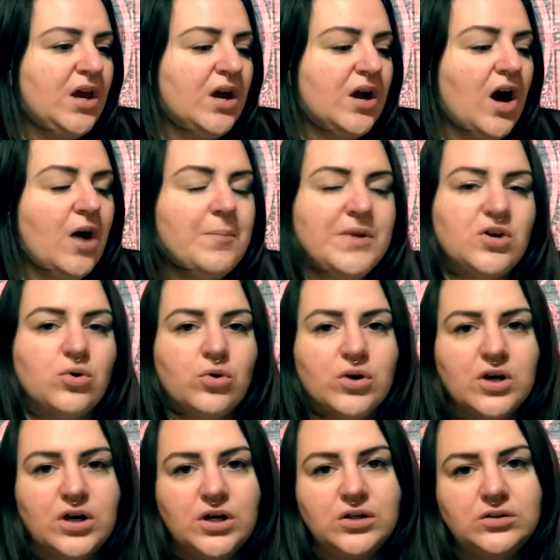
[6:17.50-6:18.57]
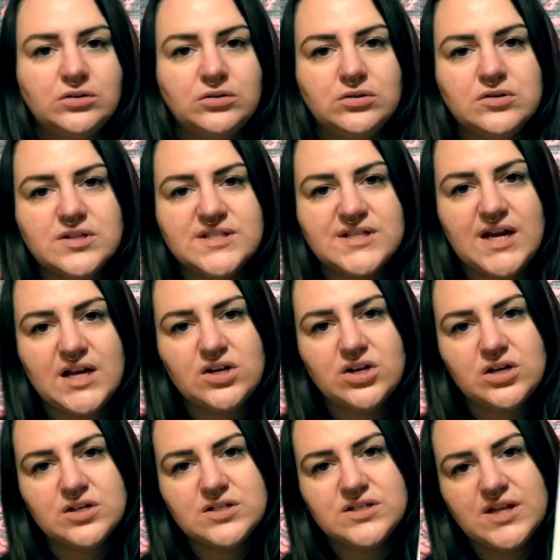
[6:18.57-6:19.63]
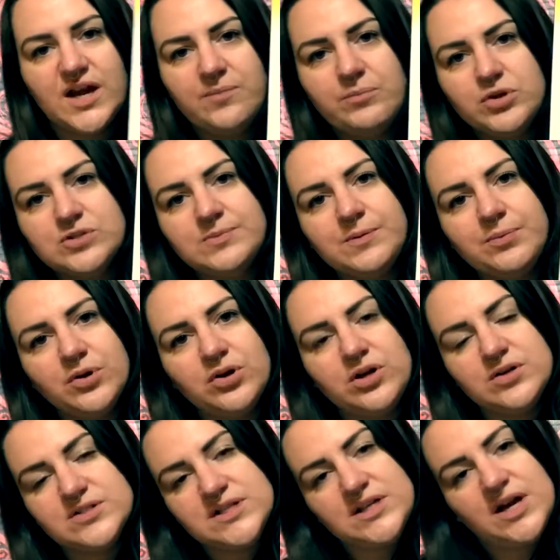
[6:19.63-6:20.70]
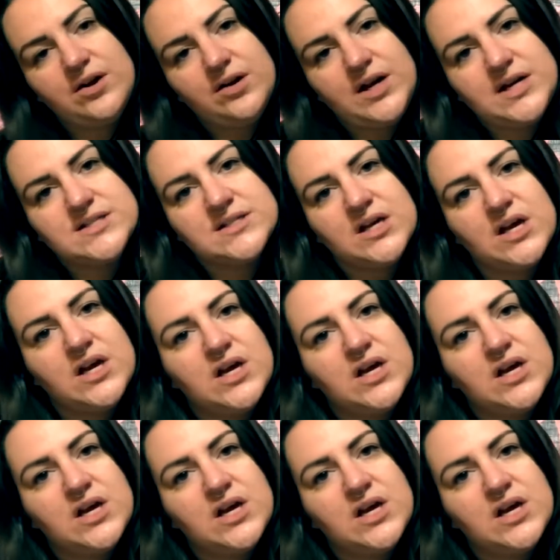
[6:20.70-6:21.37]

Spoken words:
Common Core standards that most people are using nowadays.